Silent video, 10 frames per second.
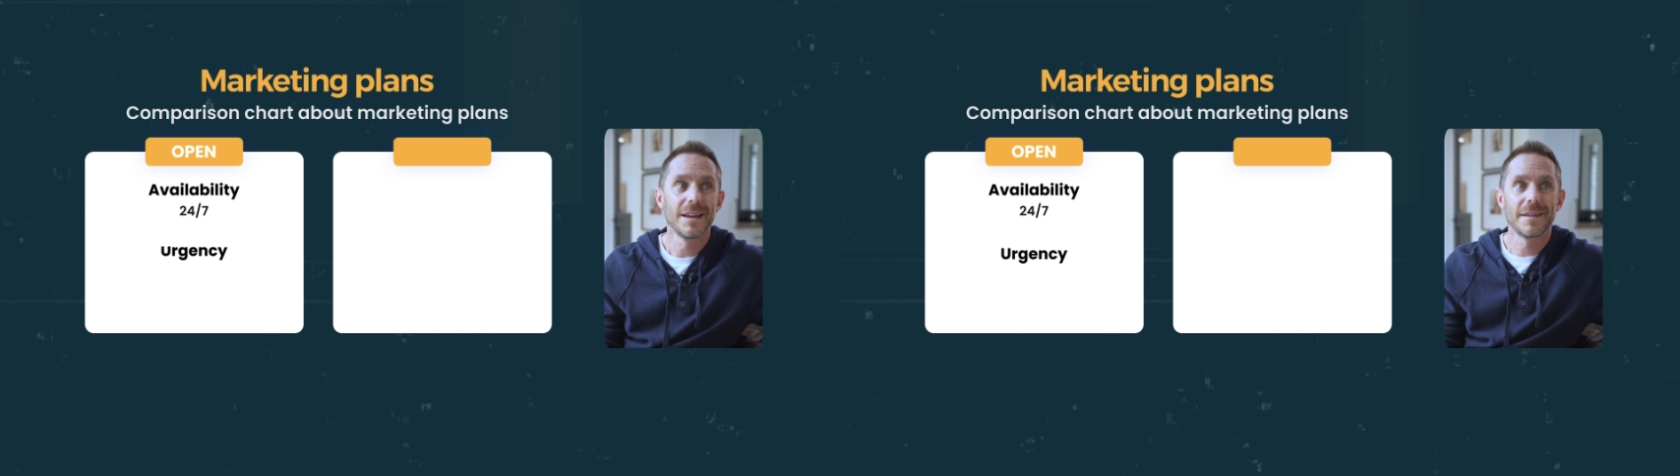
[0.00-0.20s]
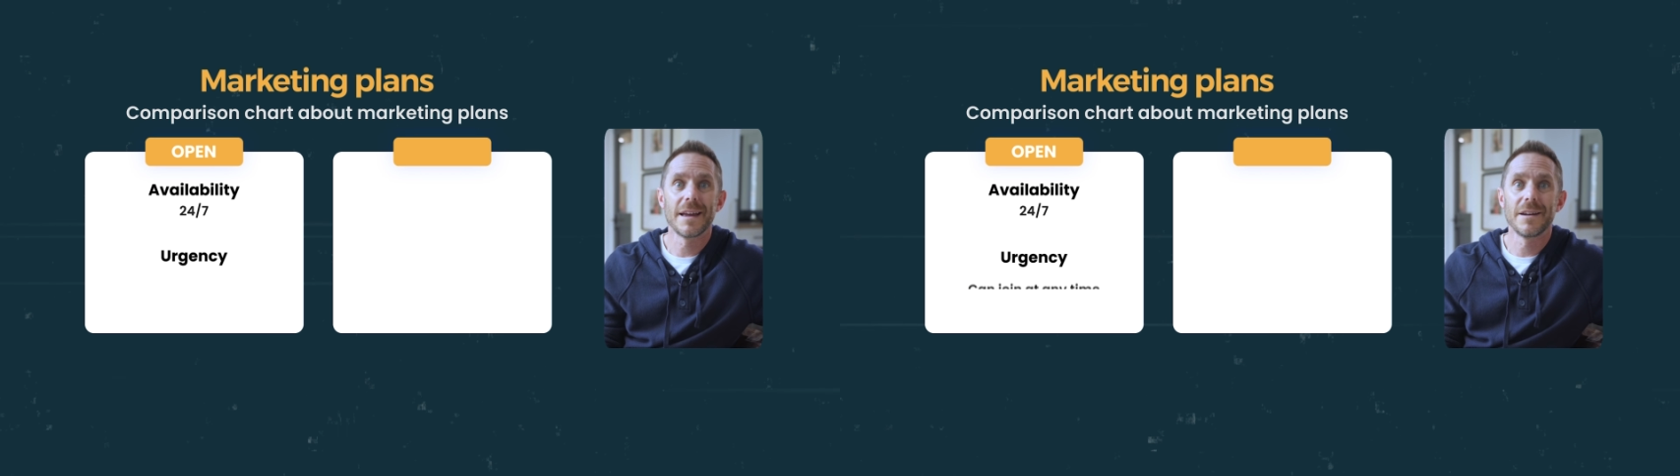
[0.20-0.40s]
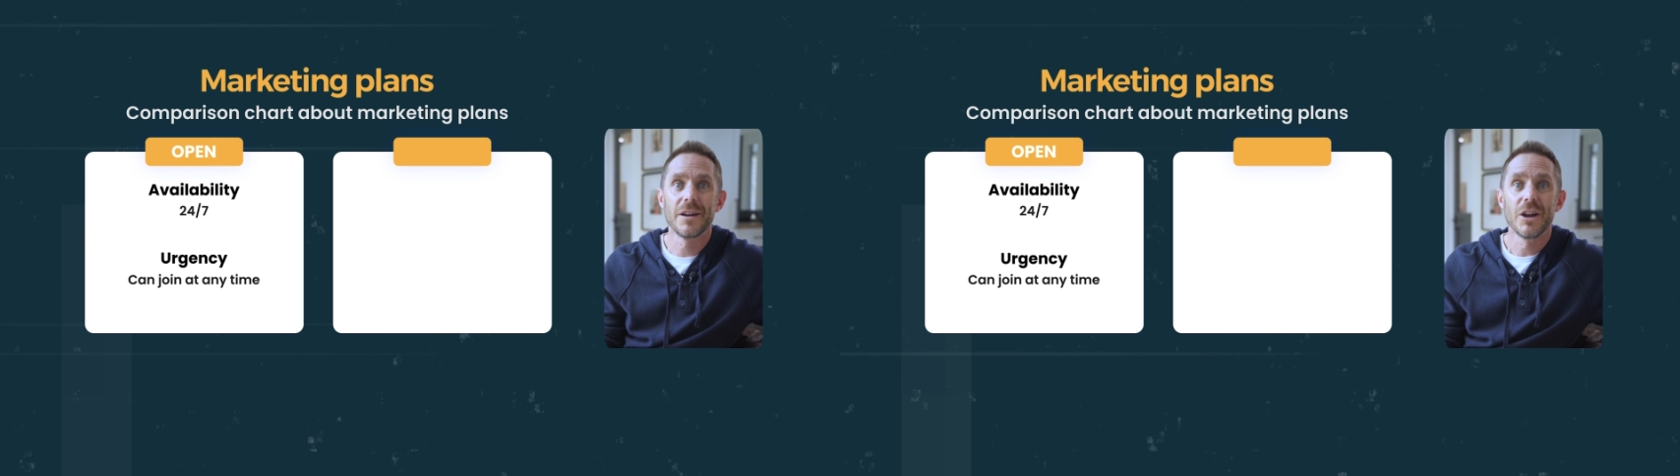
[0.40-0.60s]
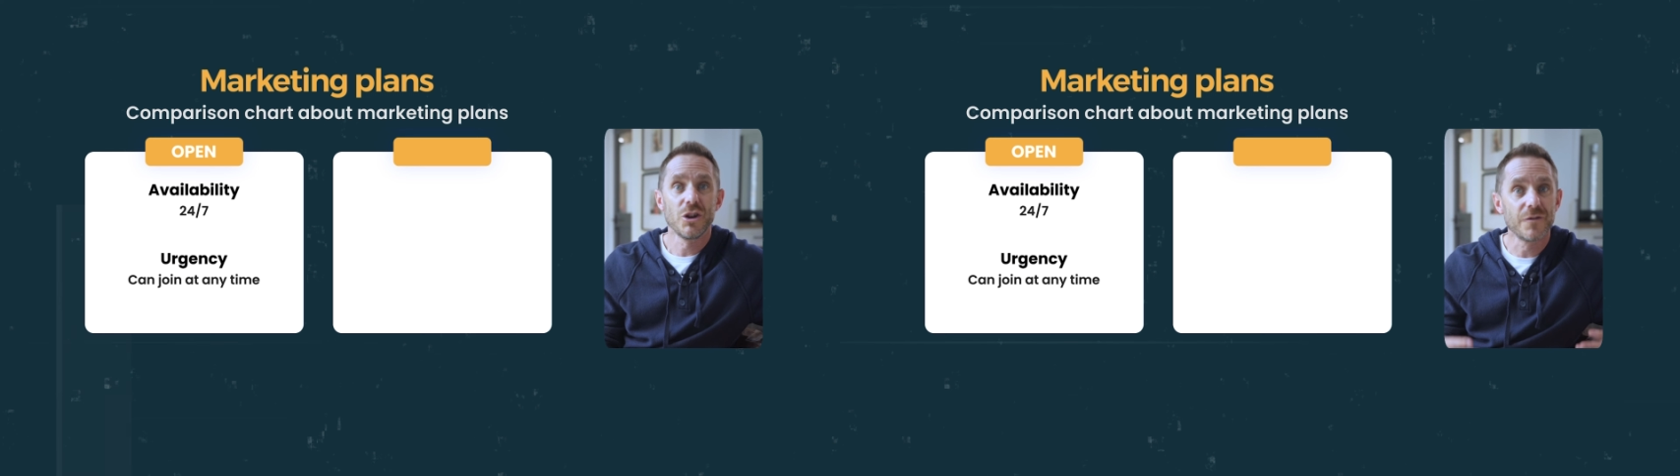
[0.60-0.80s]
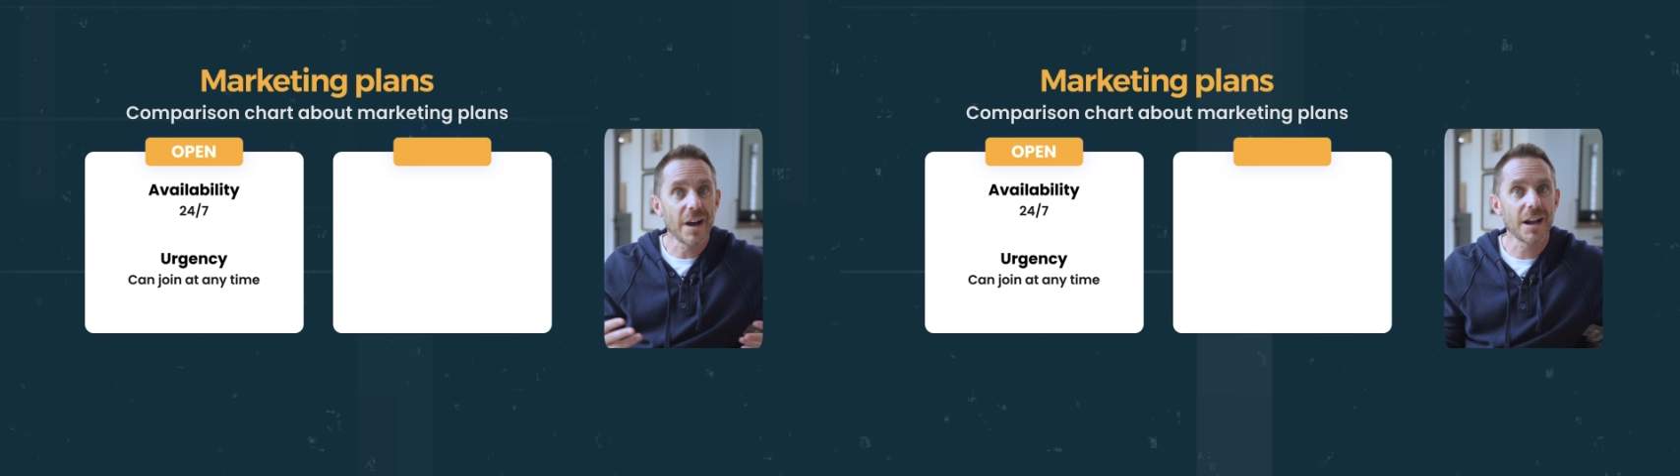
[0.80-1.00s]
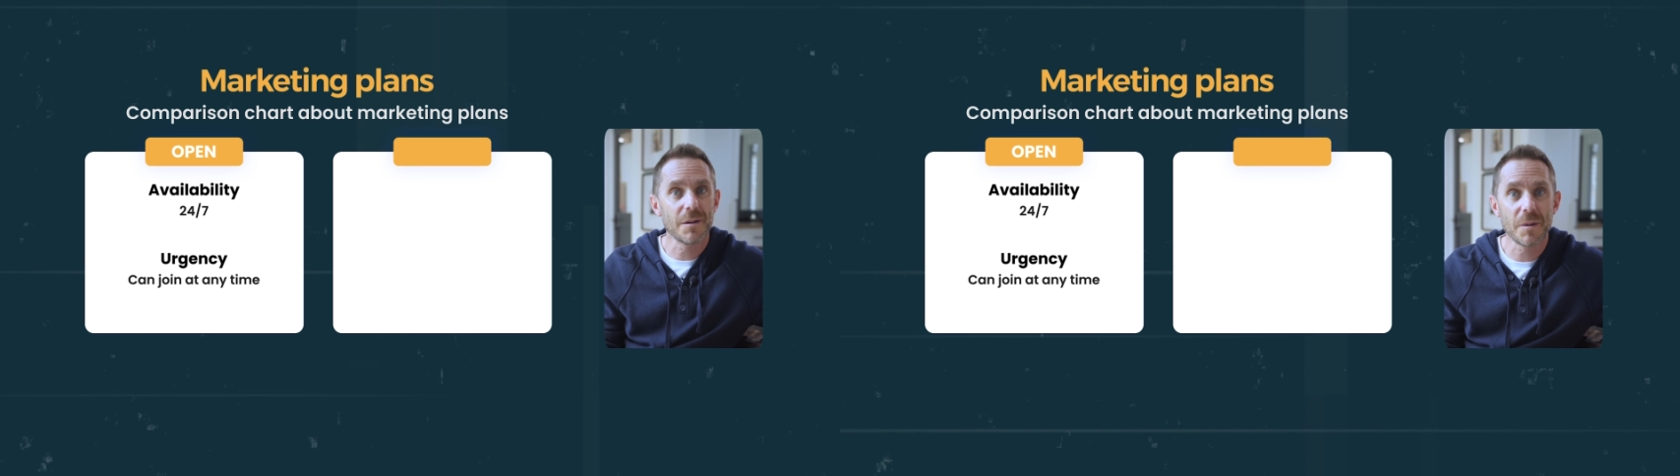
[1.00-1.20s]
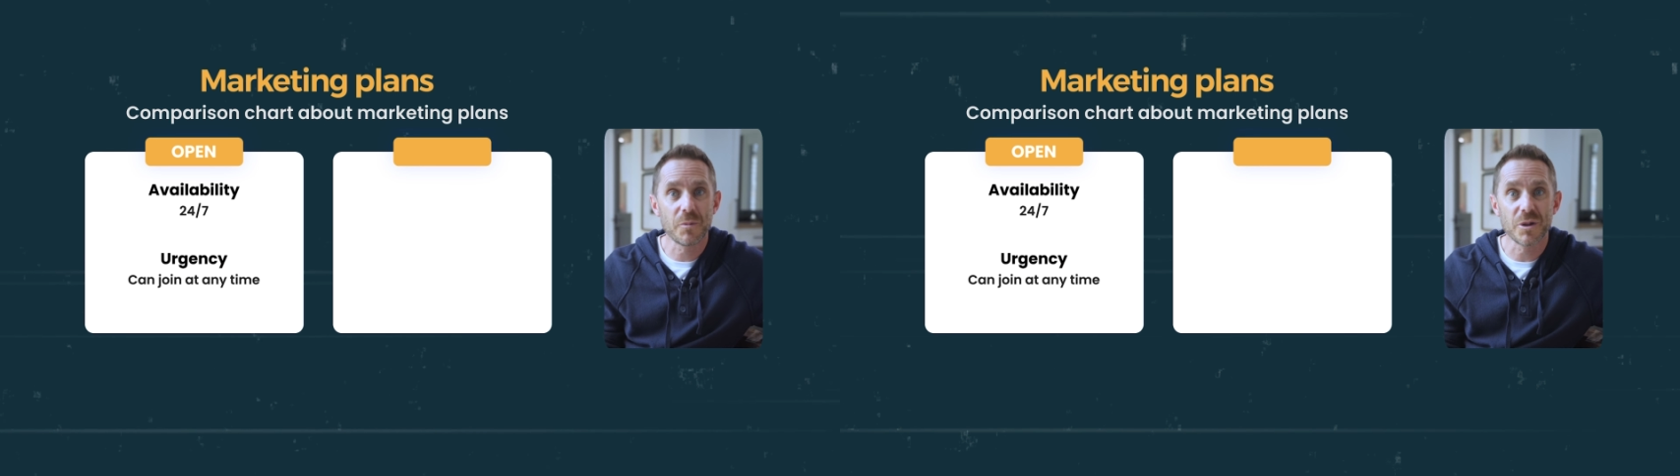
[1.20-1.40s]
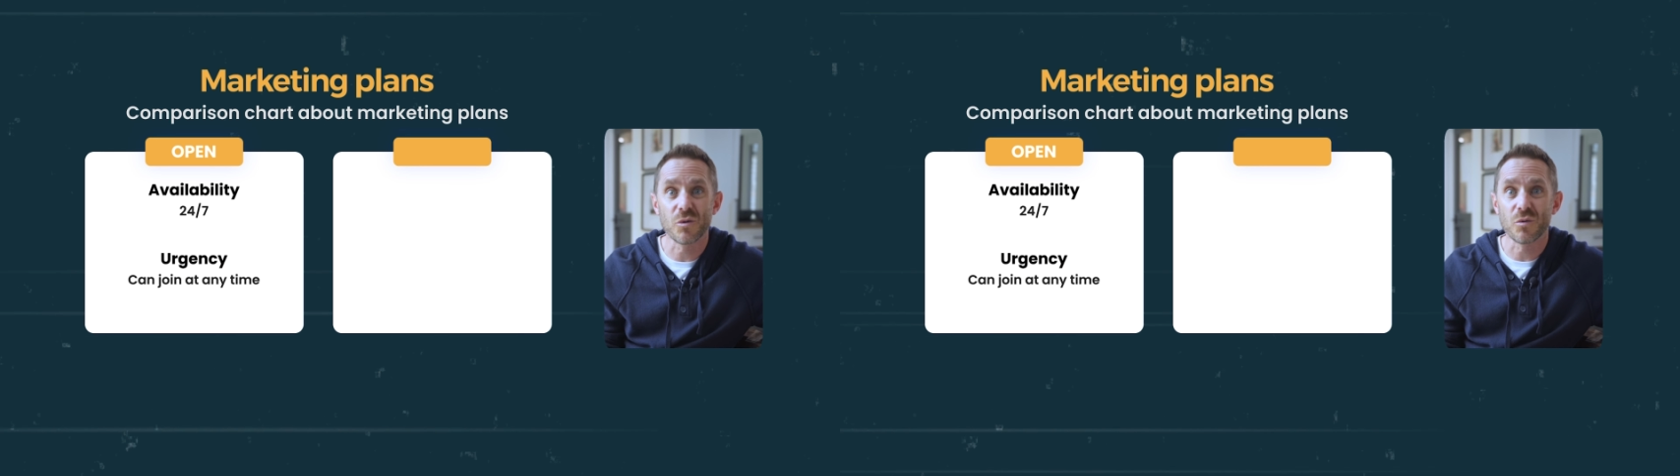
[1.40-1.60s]
then you've got to come up
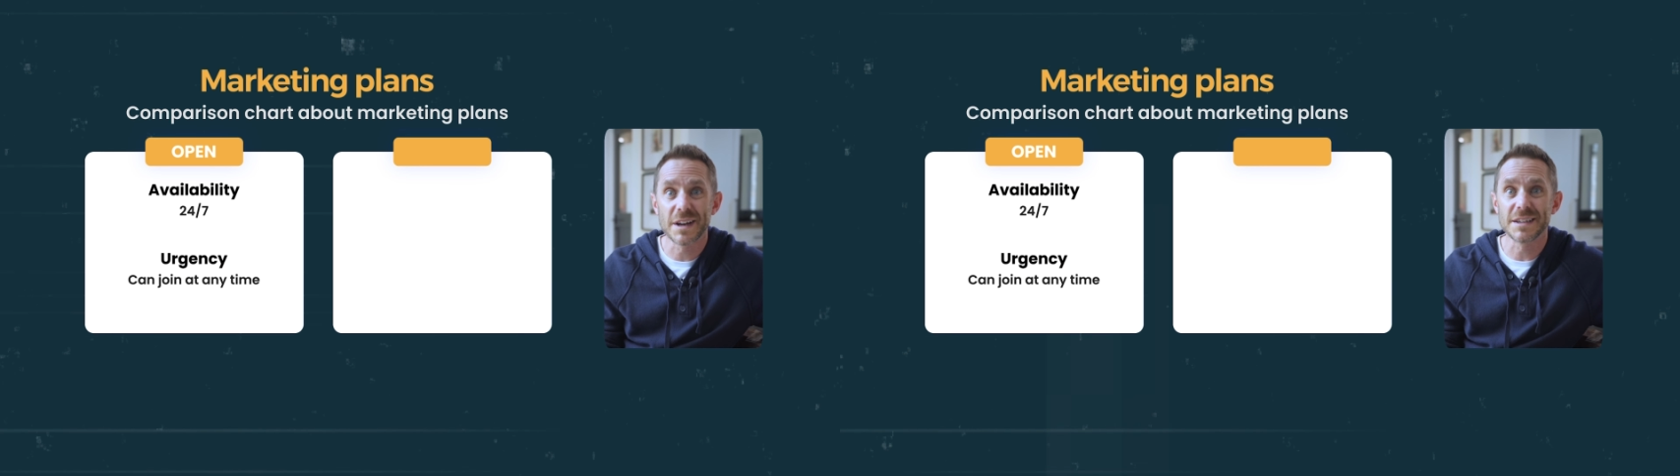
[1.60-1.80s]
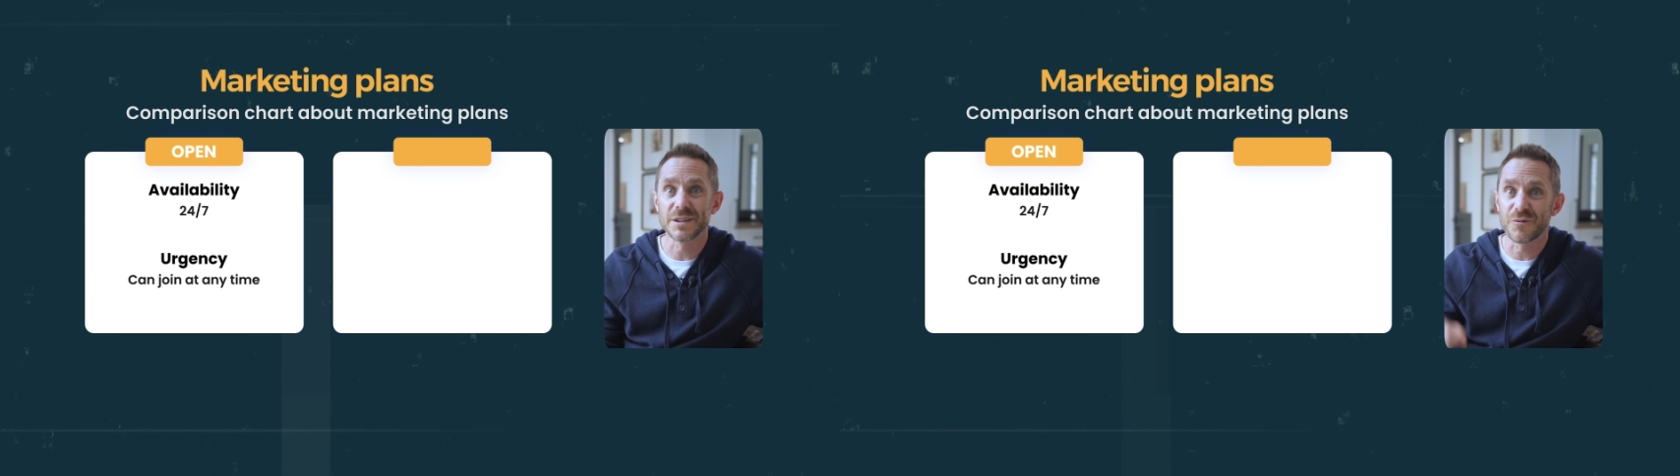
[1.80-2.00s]
with a reason